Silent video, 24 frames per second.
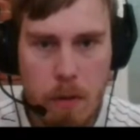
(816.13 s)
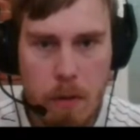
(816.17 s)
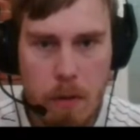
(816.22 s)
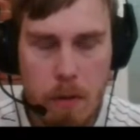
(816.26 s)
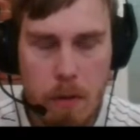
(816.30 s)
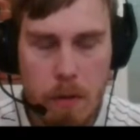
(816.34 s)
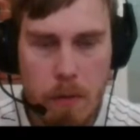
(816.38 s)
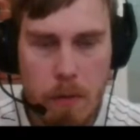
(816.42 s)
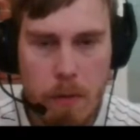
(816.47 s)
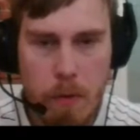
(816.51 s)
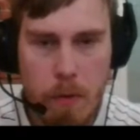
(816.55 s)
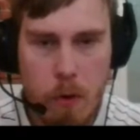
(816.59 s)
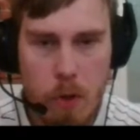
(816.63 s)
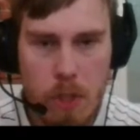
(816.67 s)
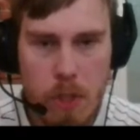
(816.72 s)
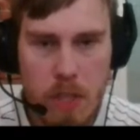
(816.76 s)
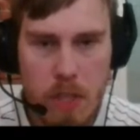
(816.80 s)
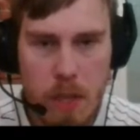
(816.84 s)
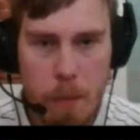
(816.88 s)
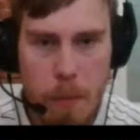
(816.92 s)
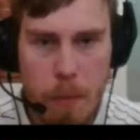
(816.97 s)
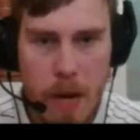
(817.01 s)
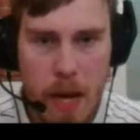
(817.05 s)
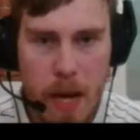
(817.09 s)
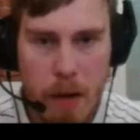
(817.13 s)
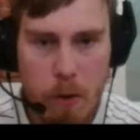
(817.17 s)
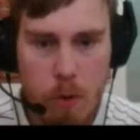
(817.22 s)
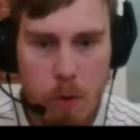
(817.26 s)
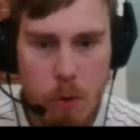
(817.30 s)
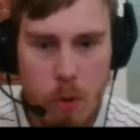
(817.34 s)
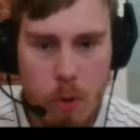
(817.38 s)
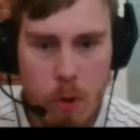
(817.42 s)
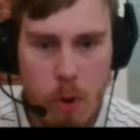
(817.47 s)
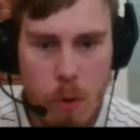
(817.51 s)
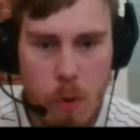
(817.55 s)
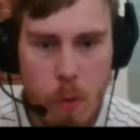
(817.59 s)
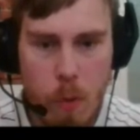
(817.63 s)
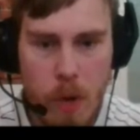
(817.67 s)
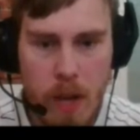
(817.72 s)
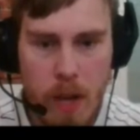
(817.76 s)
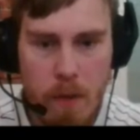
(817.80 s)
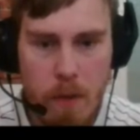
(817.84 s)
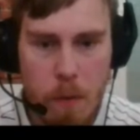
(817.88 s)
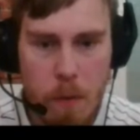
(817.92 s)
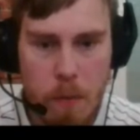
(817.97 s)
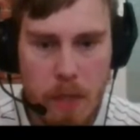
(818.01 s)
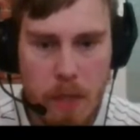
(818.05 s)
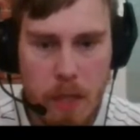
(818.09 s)
Force the black rook away
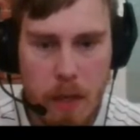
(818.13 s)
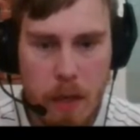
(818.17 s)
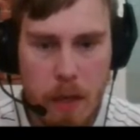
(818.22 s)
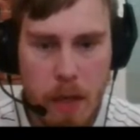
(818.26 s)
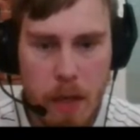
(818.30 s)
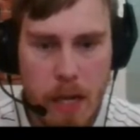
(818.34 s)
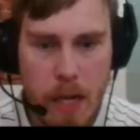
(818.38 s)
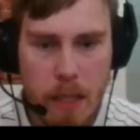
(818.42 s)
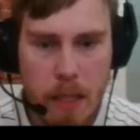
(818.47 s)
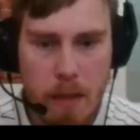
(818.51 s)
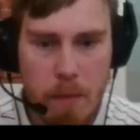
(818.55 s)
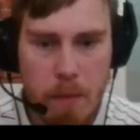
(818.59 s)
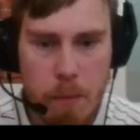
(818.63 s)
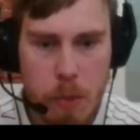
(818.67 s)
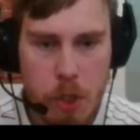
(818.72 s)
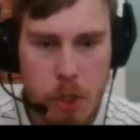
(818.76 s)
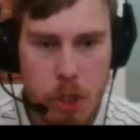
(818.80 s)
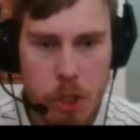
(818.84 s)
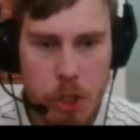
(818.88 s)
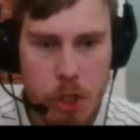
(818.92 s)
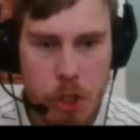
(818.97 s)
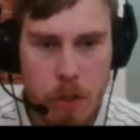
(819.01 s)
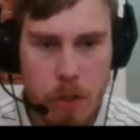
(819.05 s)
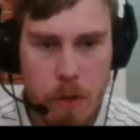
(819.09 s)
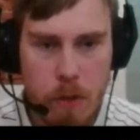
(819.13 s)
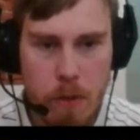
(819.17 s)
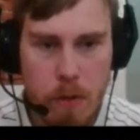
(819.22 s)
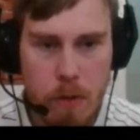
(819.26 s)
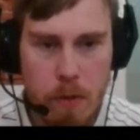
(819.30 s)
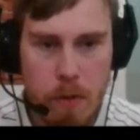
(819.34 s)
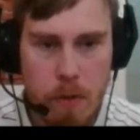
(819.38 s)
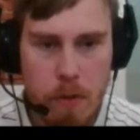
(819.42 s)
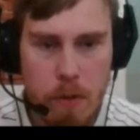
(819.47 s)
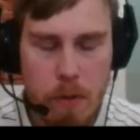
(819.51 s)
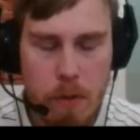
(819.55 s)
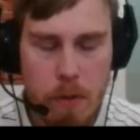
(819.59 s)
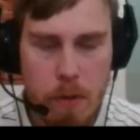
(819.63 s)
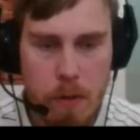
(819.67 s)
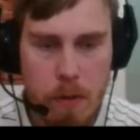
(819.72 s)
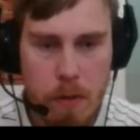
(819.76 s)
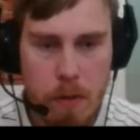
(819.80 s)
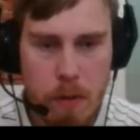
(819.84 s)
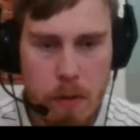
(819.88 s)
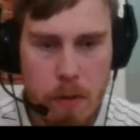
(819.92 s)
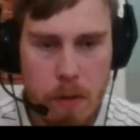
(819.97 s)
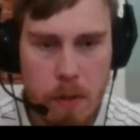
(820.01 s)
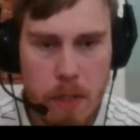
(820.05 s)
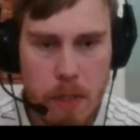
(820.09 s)
from the active position,
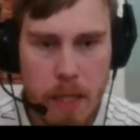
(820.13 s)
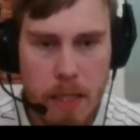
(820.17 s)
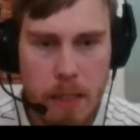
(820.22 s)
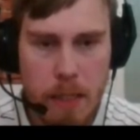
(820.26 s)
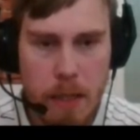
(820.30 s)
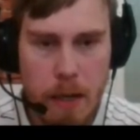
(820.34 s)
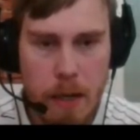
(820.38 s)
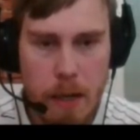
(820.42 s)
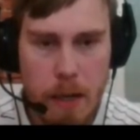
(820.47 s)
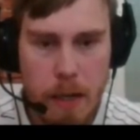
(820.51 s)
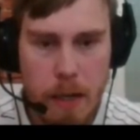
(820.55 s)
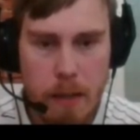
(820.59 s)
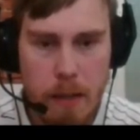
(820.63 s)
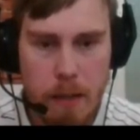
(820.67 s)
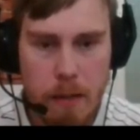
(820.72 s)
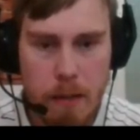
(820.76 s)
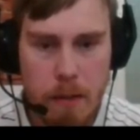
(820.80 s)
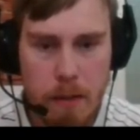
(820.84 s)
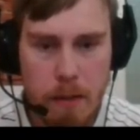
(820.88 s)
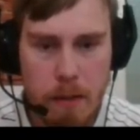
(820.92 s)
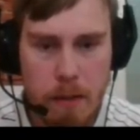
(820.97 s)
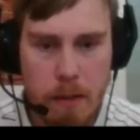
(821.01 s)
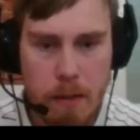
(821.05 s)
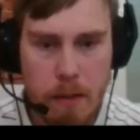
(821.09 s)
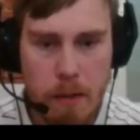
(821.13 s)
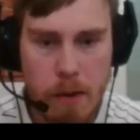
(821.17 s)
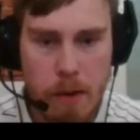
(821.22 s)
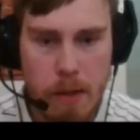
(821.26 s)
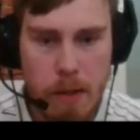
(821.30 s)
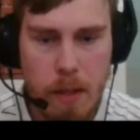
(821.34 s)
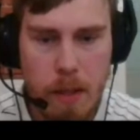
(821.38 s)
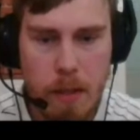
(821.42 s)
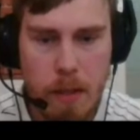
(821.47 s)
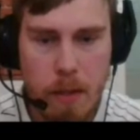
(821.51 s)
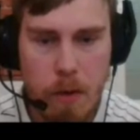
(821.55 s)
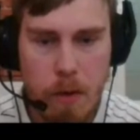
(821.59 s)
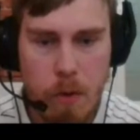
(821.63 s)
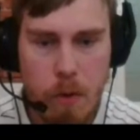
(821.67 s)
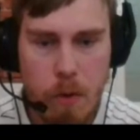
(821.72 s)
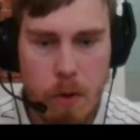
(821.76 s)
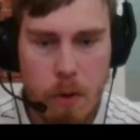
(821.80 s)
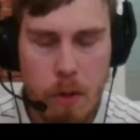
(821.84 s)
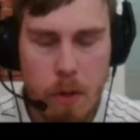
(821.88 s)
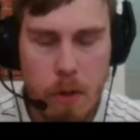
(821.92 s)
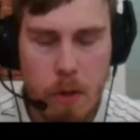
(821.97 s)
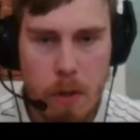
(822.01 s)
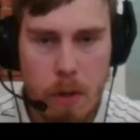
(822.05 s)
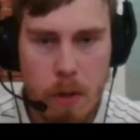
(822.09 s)
take the knight, threaten the
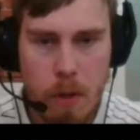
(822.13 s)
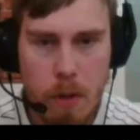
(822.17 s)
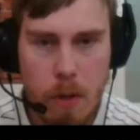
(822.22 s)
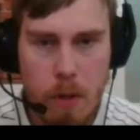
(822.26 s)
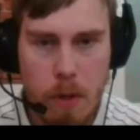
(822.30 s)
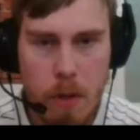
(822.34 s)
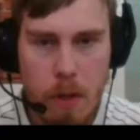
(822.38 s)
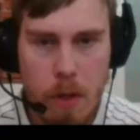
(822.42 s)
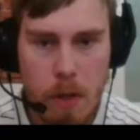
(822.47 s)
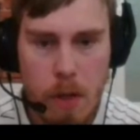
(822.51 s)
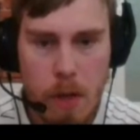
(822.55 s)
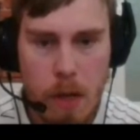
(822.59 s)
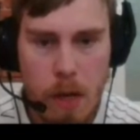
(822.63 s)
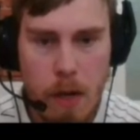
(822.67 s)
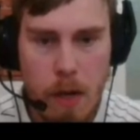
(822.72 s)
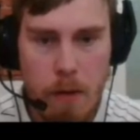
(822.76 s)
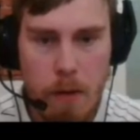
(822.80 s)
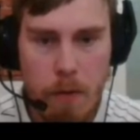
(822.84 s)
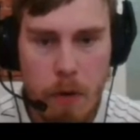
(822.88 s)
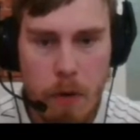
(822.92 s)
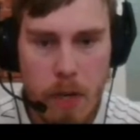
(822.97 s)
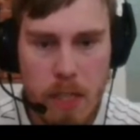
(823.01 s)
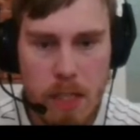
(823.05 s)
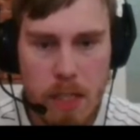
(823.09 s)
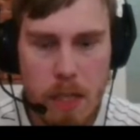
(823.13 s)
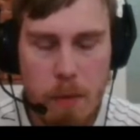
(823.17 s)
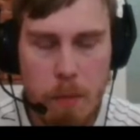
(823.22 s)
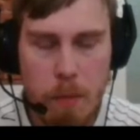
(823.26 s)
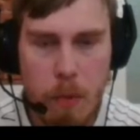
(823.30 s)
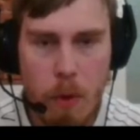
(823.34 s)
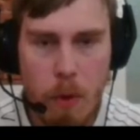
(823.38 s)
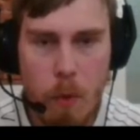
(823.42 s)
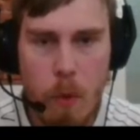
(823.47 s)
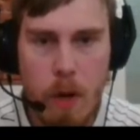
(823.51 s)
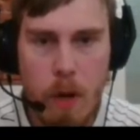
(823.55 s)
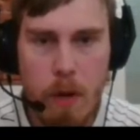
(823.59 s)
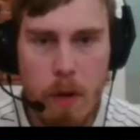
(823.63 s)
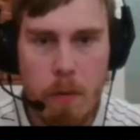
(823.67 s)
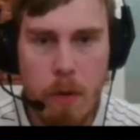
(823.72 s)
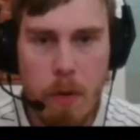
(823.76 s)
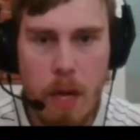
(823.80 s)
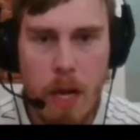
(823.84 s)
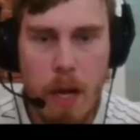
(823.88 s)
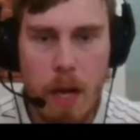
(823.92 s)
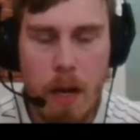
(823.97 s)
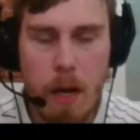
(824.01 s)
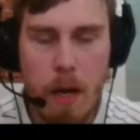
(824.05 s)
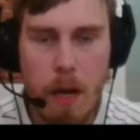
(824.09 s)
rook. And for example, one
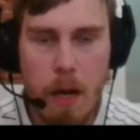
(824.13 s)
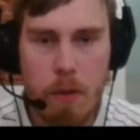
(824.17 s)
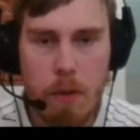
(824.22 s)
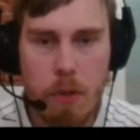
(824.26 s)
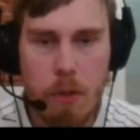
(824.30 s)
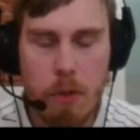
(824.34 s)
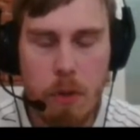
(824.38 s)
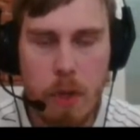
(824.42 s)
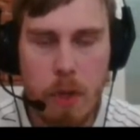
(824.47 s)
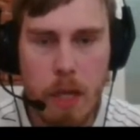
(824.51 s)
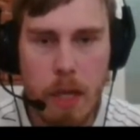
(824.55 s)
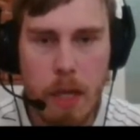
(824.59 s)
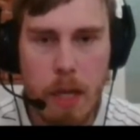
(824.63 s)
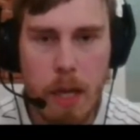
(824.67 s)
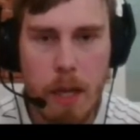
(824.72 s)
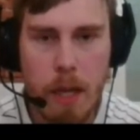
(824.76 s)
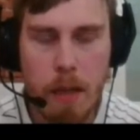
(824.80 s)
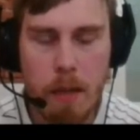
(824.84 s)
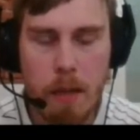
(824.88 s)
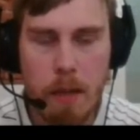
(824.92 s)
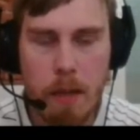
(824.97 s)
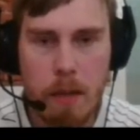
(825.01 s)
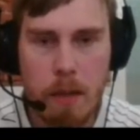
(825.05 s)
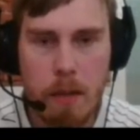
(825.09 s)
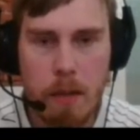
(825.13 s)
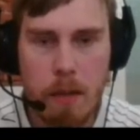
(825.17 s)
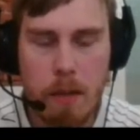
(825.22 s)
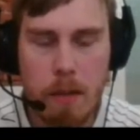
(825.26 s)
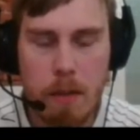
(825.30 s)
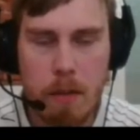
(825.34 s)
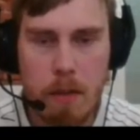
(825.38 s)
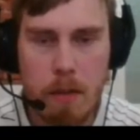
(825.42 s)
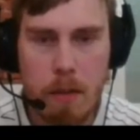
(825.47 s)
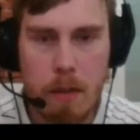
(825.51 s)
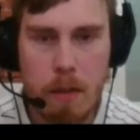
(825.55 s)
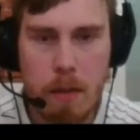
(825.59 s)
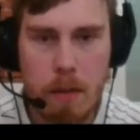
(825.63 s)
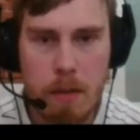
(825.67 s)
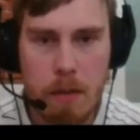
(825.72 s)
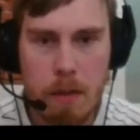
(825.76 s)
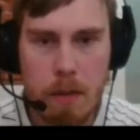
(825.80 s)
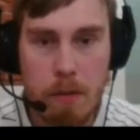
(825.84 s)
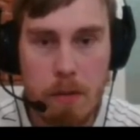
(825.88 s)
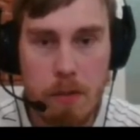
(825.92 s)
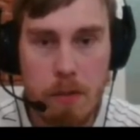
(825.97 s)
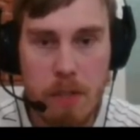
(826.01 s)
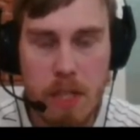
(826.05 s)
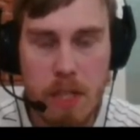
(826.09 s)
line I was looking at, this
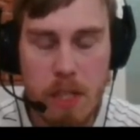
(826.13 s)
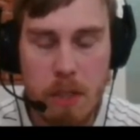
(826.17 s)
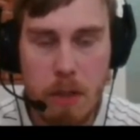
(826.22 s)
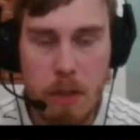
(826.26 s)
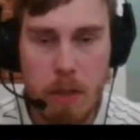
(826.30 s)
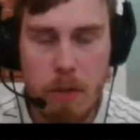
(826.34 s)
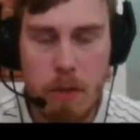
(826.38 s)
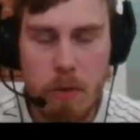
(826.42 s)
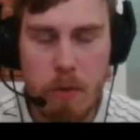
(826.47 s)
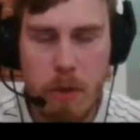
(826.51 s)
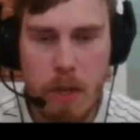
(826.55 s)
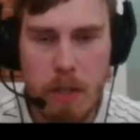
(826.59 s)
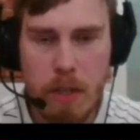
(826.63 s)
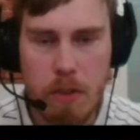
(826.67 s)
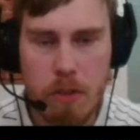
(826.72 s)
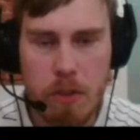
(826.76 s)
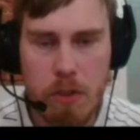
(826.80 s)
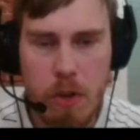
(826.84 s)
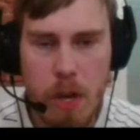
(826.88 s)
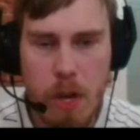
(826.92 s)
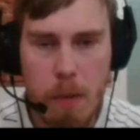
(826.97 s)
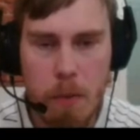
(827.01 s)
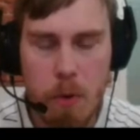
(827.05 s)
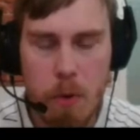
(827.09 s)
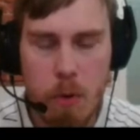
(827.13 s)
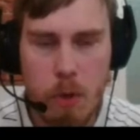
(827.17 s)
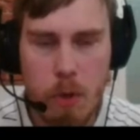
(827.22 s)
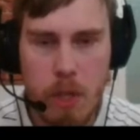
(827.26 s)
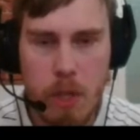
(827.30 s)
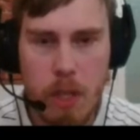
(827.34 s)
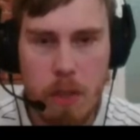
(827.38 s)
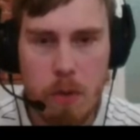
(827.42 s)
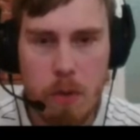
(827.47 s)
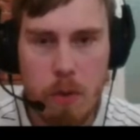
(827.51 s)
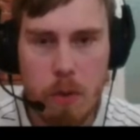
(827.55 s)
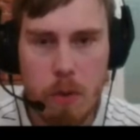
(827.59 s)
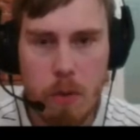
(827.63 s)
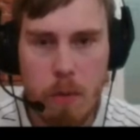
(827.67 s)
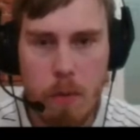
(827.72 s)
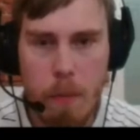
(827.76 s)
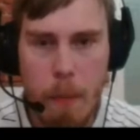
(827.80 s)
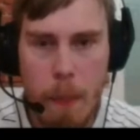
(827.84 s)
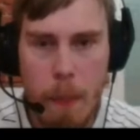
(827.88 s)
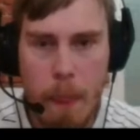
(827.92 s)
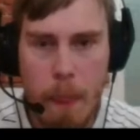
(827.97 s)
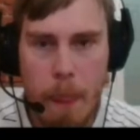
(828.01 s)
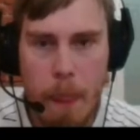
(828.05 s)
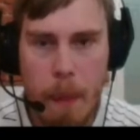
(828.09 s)
was actually during a stream, rook d2,
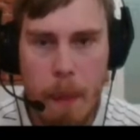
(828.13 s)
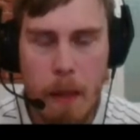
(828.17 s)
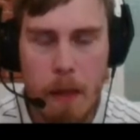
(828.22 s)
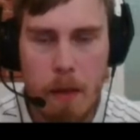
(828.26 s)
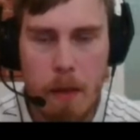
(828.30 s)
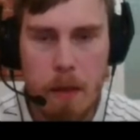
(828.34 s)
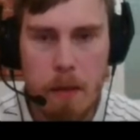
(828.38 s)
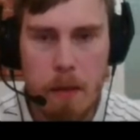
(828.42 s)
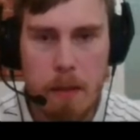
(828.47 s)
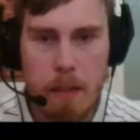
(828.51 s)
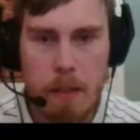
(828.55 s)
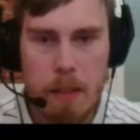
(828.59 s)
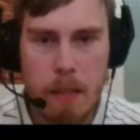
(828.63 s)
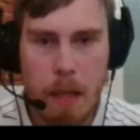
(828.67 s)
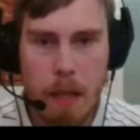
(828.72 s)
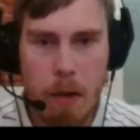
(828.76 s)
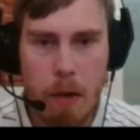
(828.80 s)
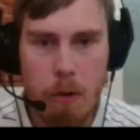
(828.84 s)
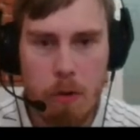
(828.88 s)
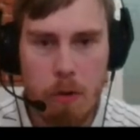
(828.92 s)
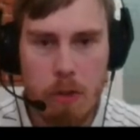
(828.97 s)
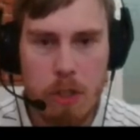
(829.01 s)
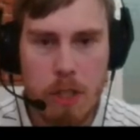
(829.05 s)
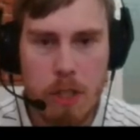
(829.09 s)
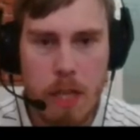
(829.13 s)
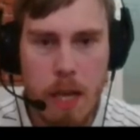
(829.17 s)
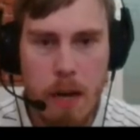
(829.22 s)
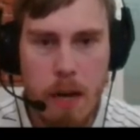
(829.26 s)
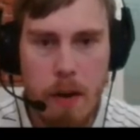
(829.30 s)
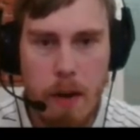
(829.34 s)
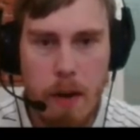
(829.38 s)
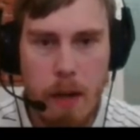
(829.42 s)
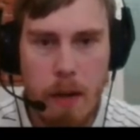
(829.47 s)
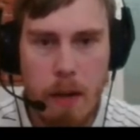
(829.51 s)
still looks scary,